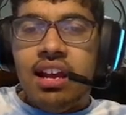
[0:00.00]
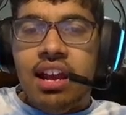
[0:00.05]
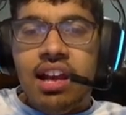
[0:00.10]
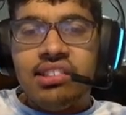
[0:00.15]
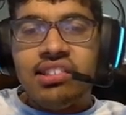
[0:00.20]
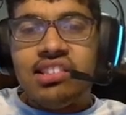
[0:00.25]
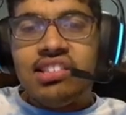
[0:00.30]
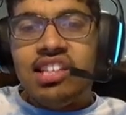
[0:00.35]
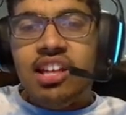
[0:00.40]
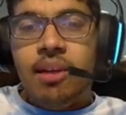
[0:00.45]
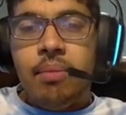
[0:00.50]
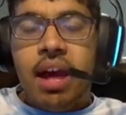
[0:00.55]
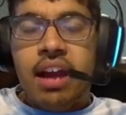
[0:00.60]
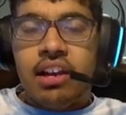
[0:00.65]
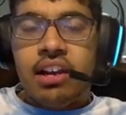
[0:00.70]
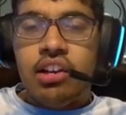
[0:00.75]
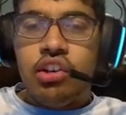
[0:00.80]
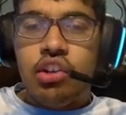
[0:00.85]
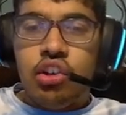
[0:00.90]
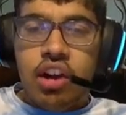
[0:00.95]
is a team
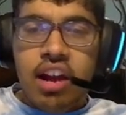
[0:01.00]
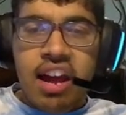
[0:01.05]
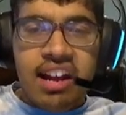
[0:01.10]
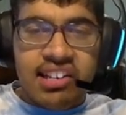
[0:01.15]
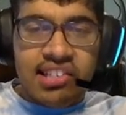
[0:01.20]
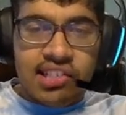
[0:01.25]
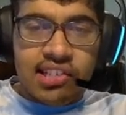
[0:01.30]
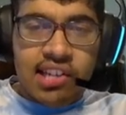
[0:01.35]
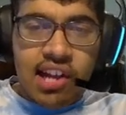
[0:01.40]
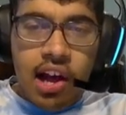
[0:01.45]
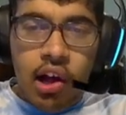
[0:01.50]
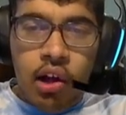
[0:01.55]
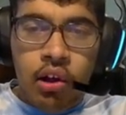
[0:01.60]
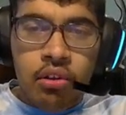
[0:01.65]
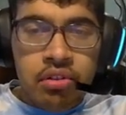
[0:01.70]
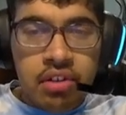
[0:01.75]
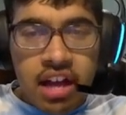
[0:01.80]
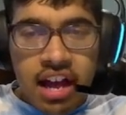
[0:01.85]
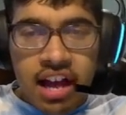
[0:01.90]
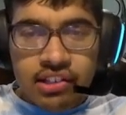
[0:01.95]
that could
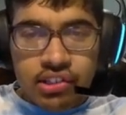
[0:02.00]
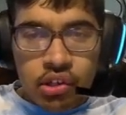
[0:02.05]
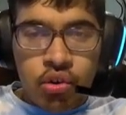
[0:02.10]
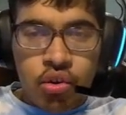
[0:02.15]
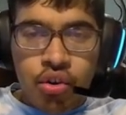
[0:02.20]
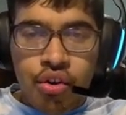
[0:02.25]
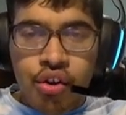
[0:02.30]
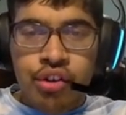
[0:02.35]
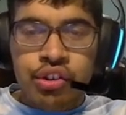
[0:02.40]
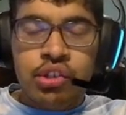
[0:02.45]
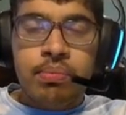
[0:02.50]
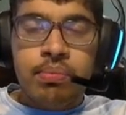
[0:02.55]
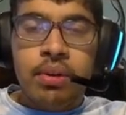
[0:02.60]
excel as underdogs,